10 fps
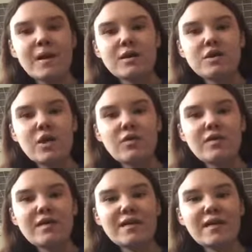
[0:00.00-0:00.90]

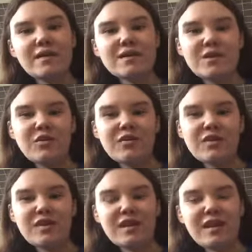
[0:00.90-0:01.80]
shows,
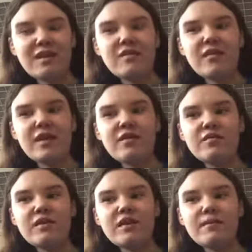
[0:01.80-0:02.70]
shows, like in the
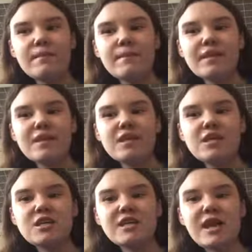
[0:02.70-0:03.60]
video, the
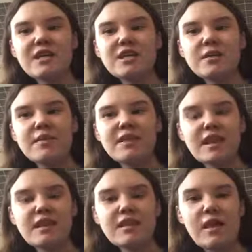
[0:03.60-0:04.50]
message that Jimmy
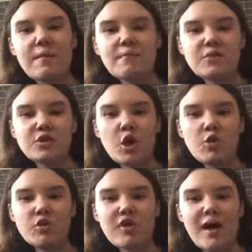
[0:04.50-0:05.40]
sends them
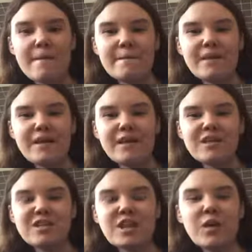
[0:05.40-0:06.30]
shows them,
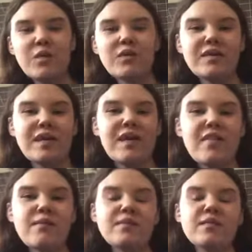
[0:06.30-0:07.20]
shows
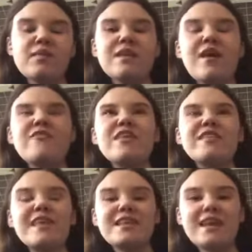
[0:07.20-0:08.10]
them some stuff
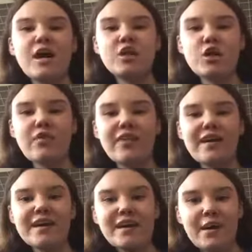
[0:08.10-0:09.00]
that they see on Earth,
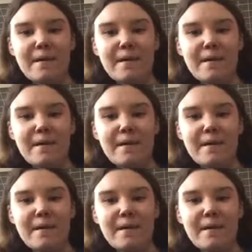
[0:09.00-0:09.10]
like,